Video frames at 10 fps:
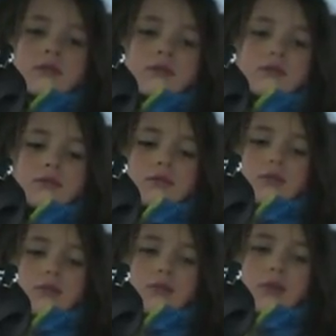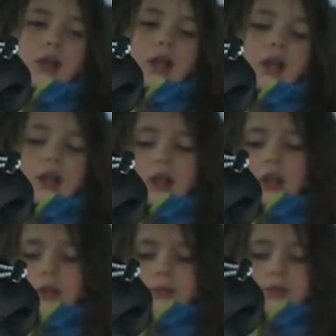
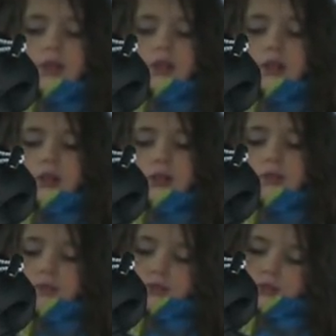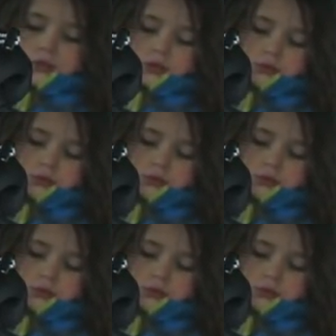(not speaking)